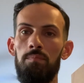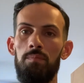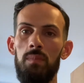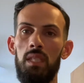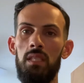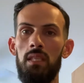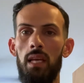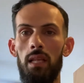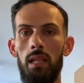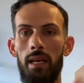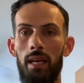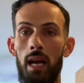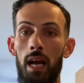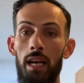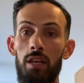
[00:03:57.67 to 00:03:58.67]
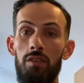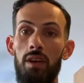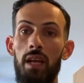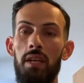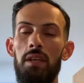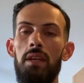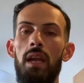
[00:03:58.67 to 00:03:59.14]
let's say like higher
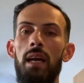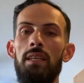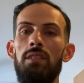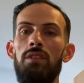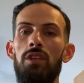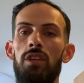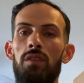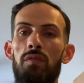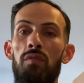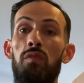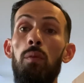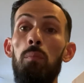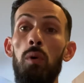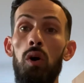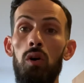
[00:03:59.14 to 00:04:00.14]
end, nicer football